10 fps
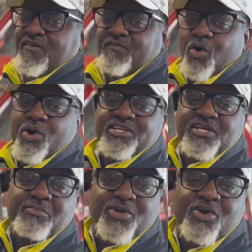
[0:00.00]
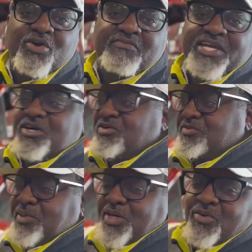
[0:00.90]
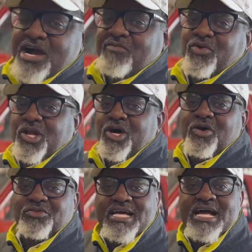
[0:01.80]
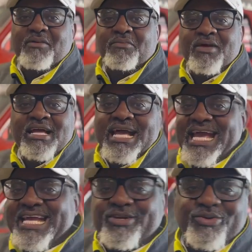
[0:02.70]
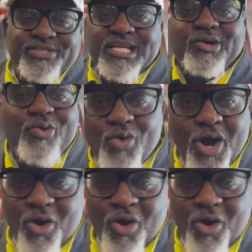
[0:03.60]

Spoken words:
40-something-year-old vehicle. It's been around for a long time. Ain't no telling who all